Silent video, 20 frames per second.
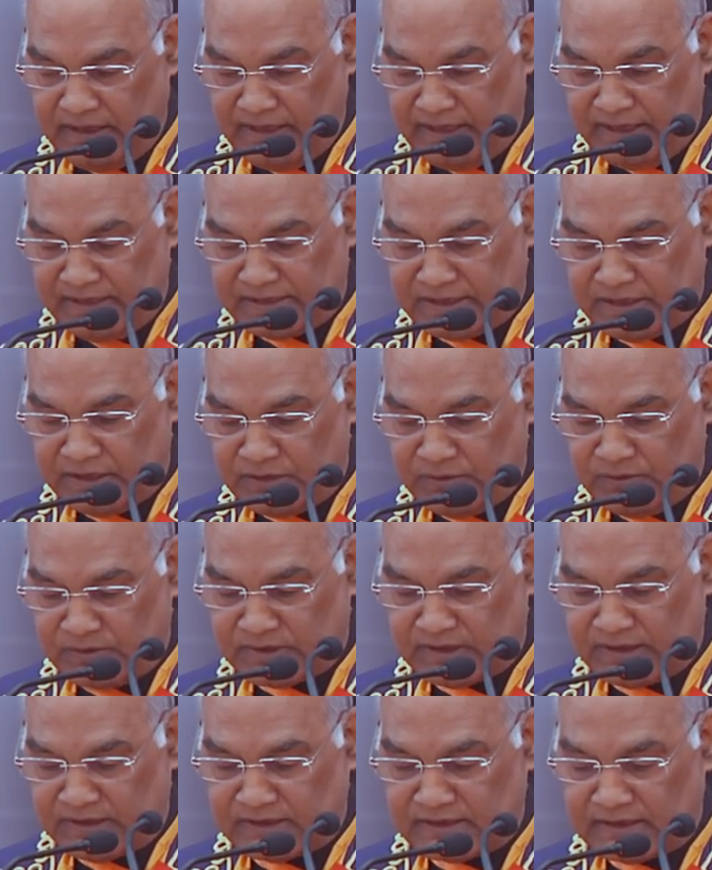
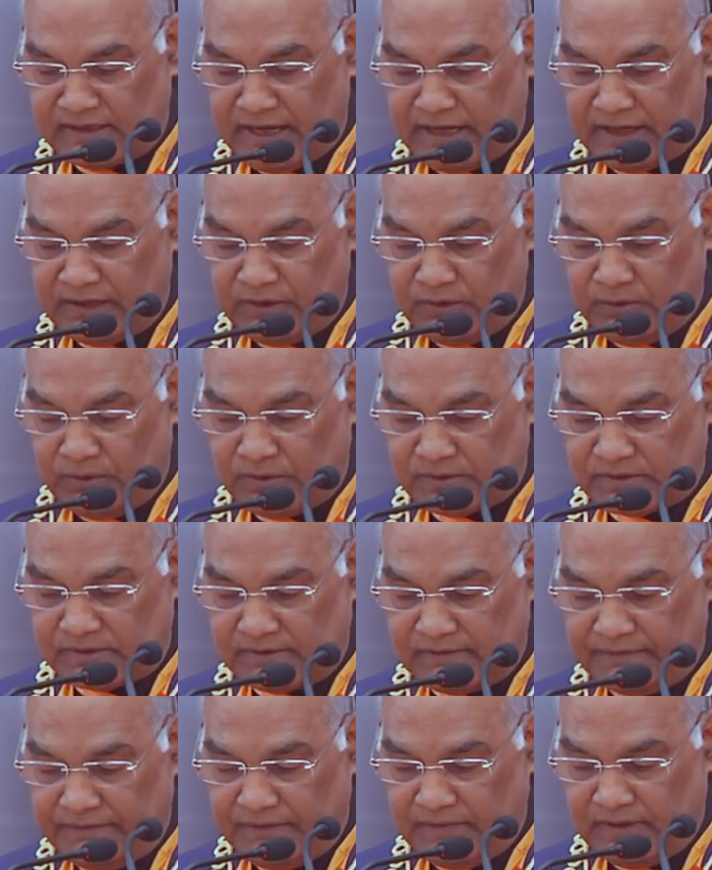Institutions like
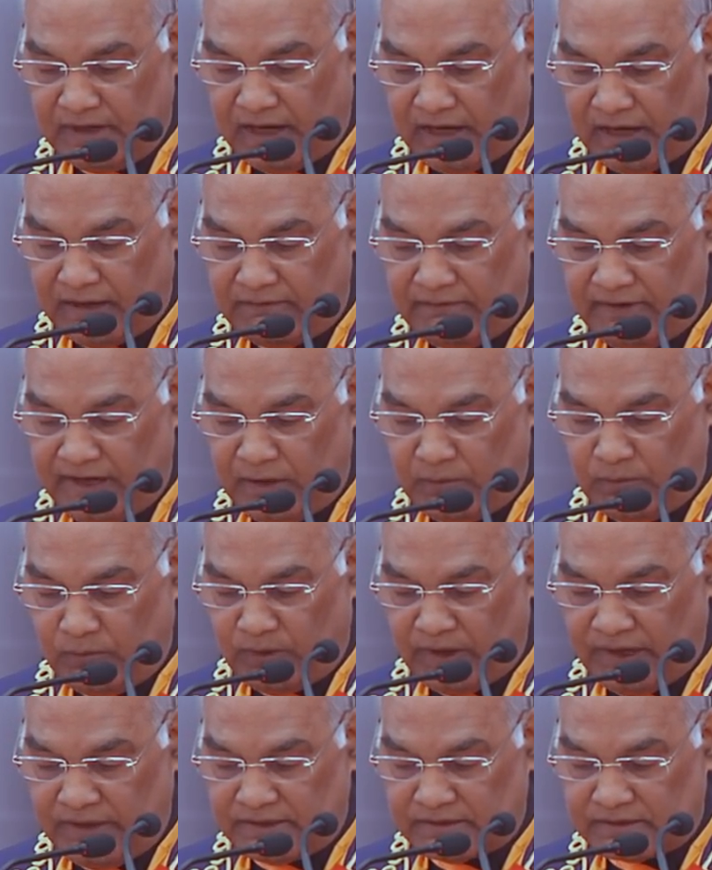yours are well
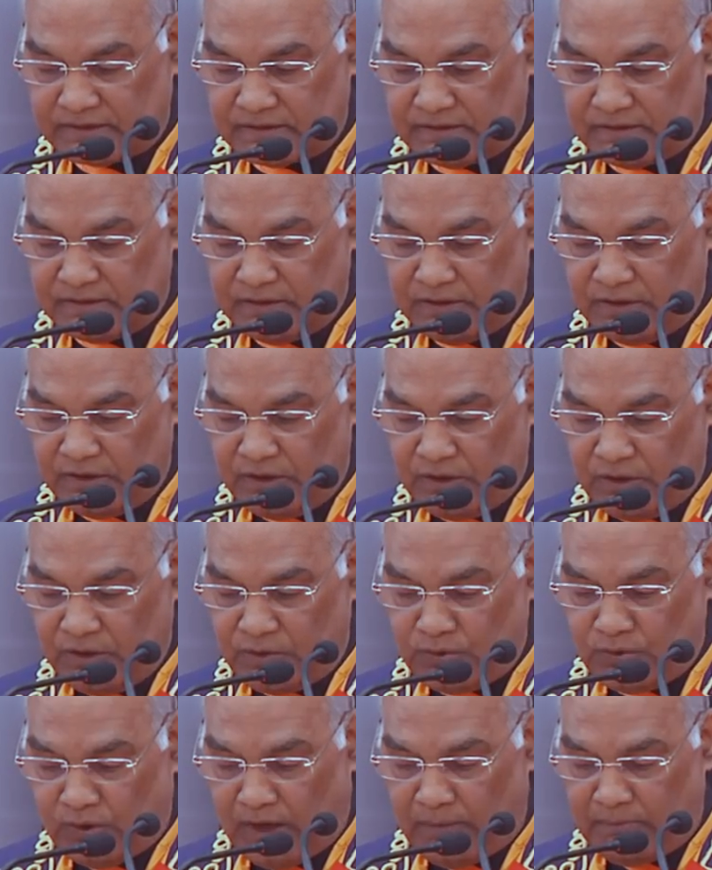poised
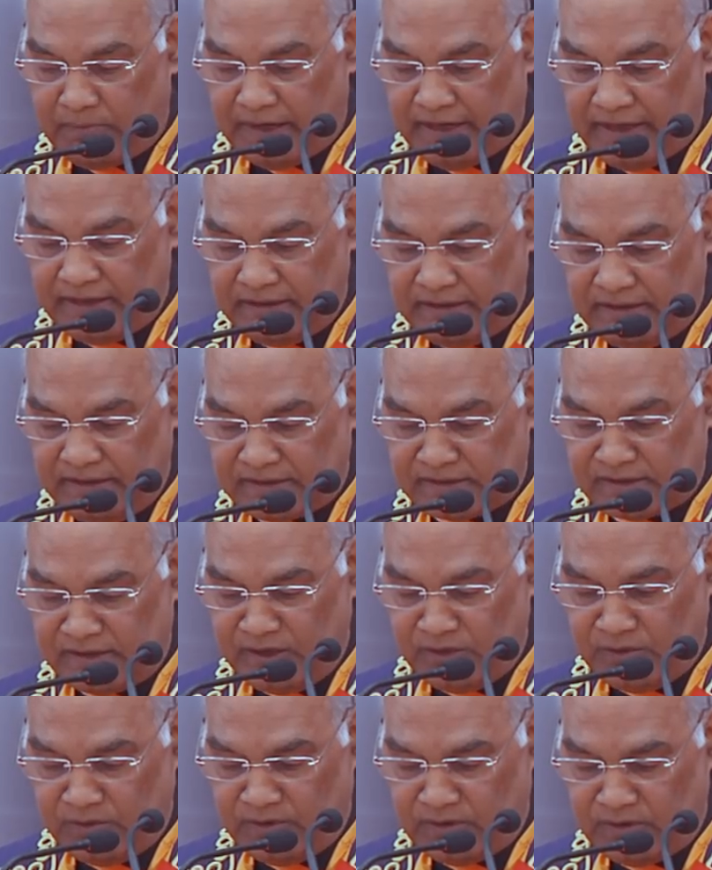to apply this
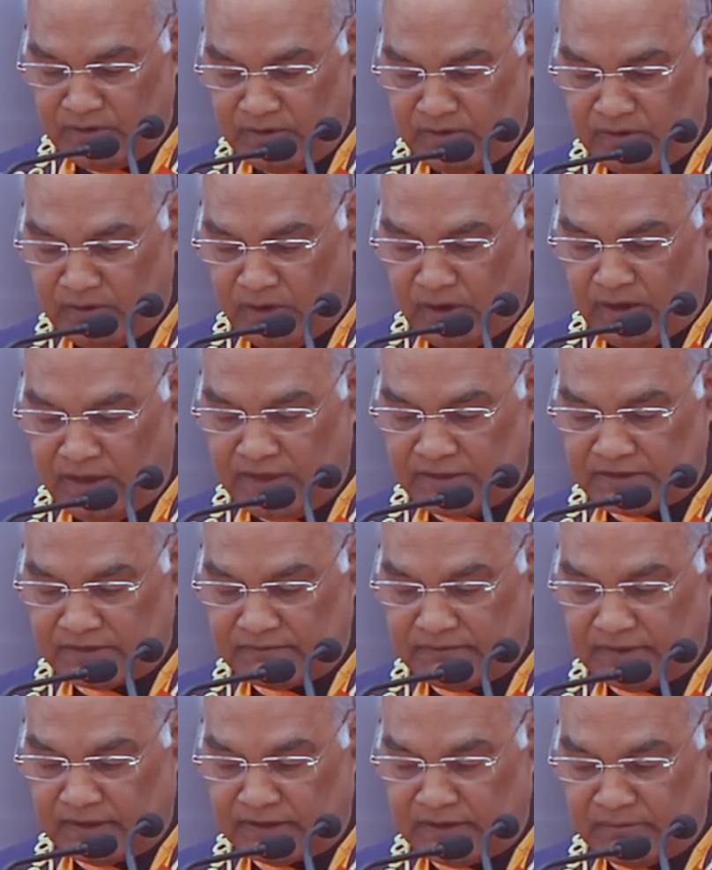new knowledge
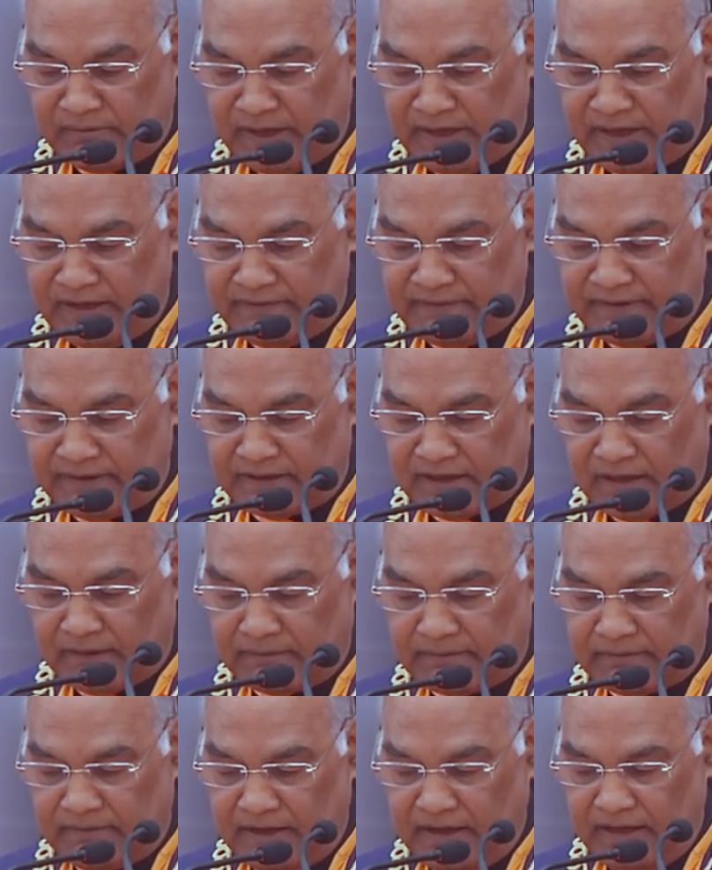for the benefit of
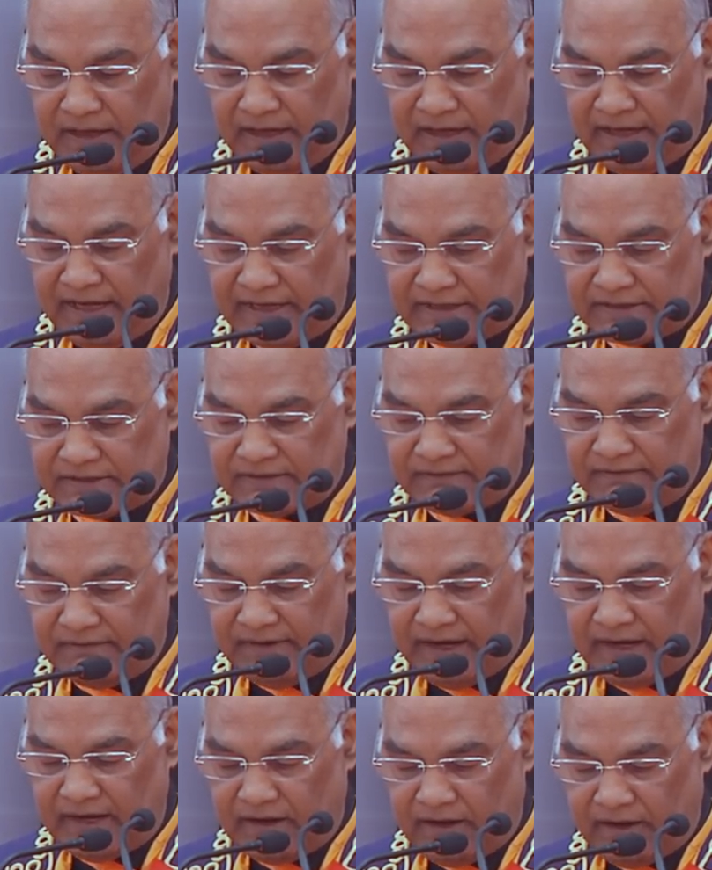less
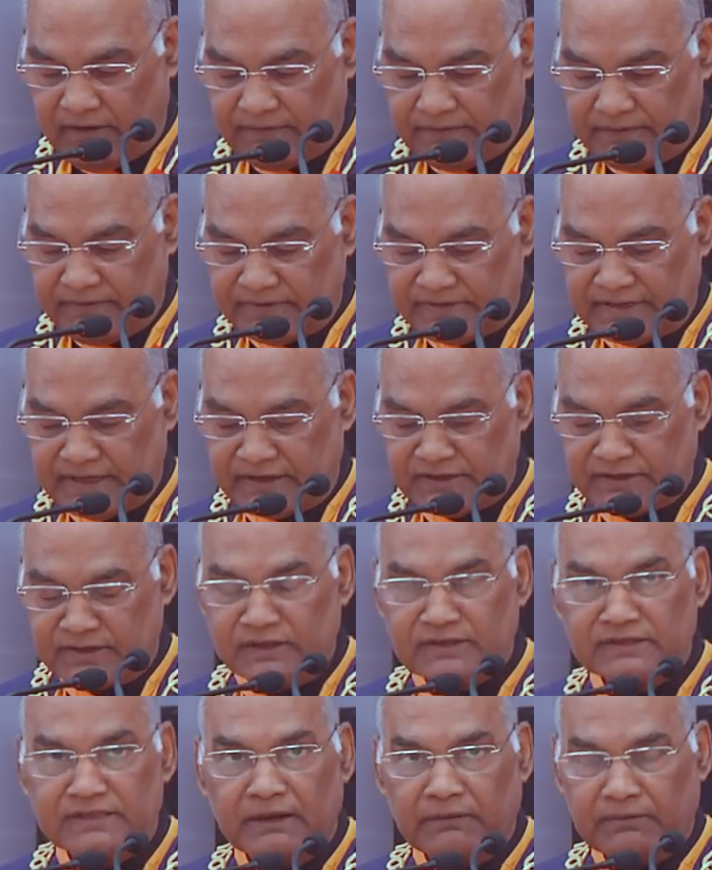well-off
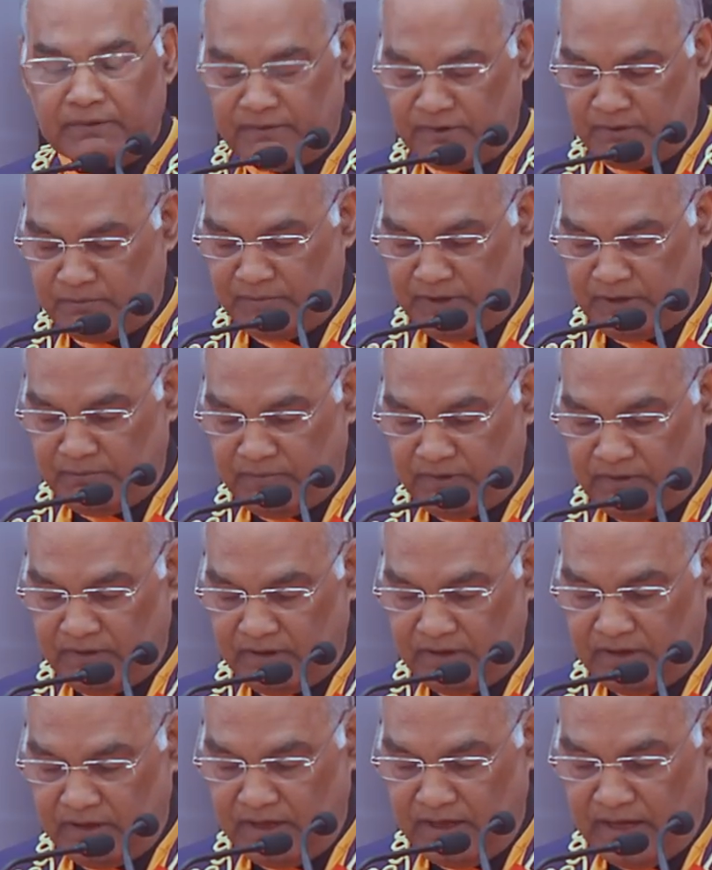sections of our people
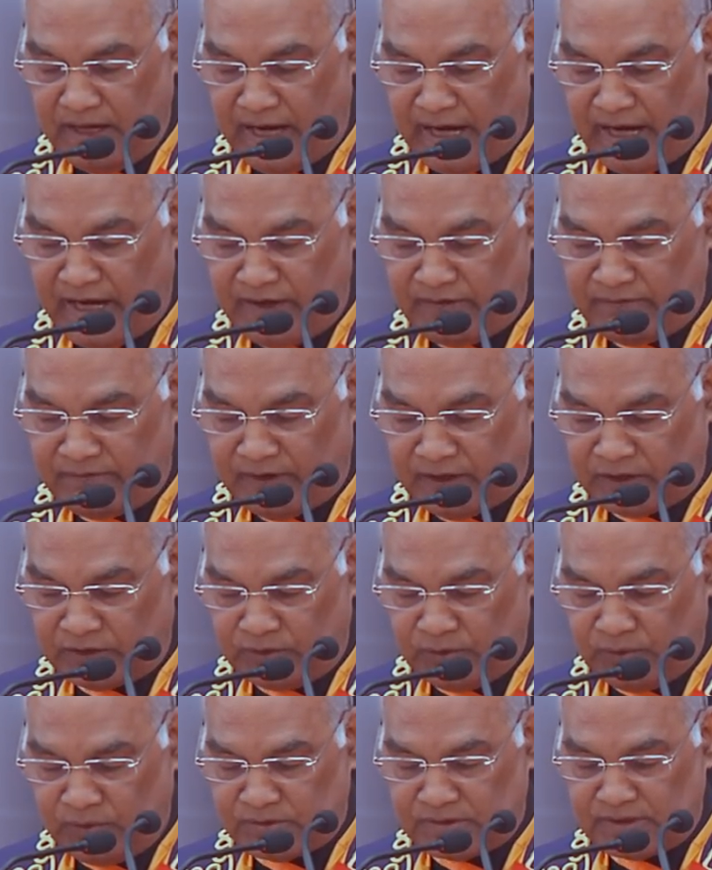and for
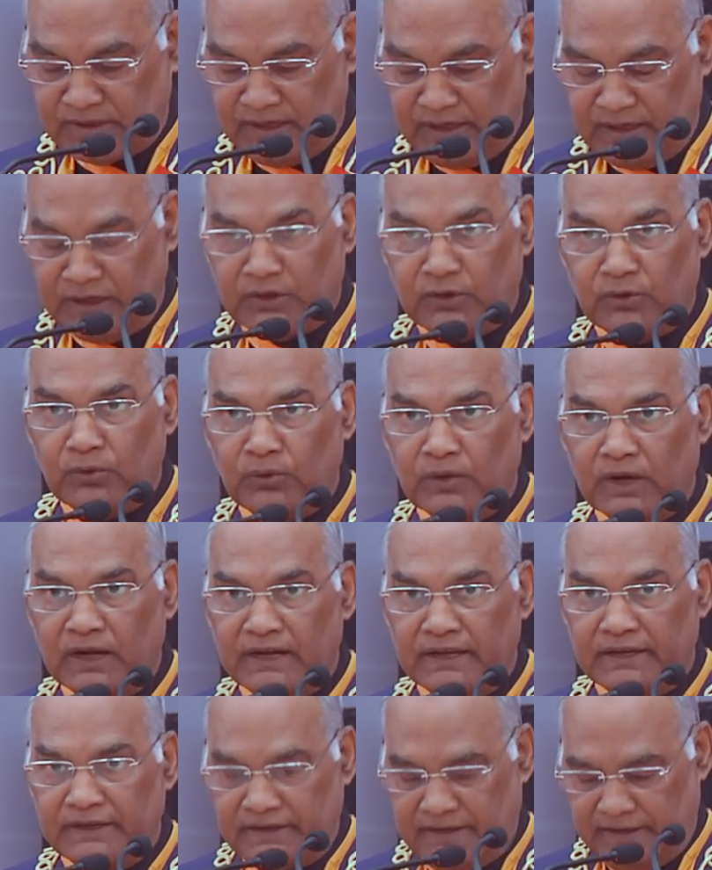those in rural
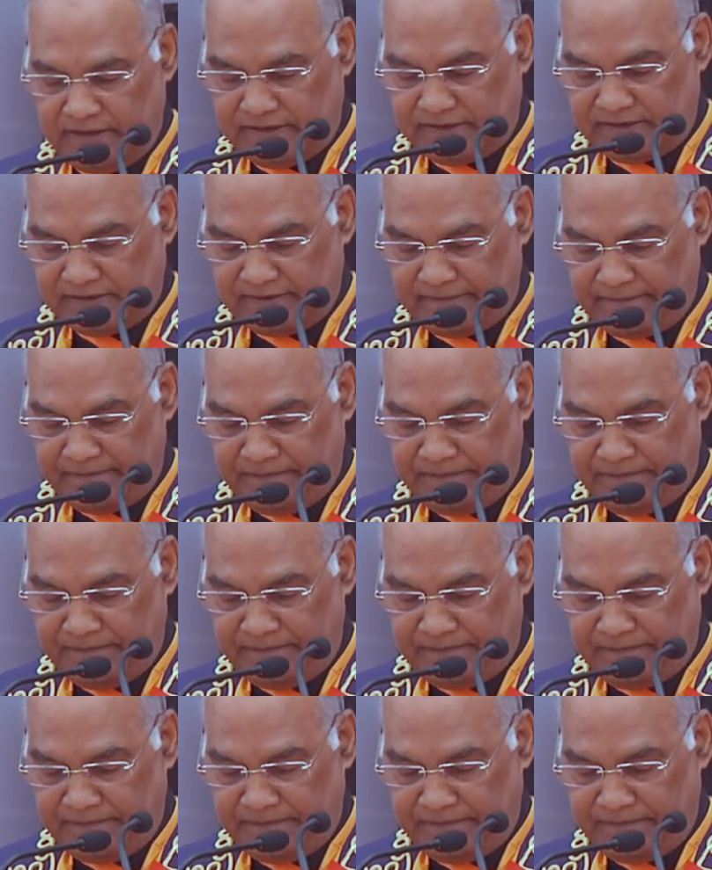areas.